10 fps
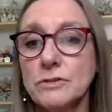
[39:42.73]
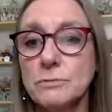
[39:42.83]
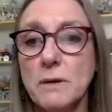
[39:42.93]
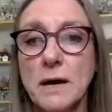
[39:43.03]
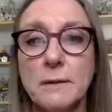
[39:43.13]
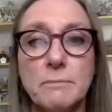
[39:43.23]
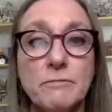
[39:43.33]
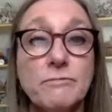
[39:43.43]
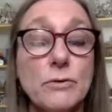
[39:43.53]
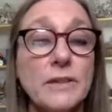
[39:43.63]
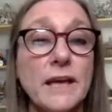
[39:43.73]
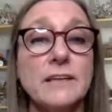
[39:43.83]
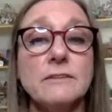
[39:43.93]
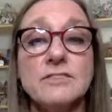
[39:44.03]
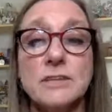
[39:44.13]
spot before the
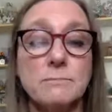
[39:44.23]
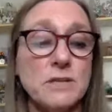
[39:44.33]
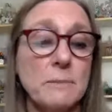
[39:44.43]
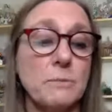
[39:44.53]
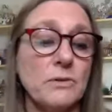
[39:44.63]
end of September.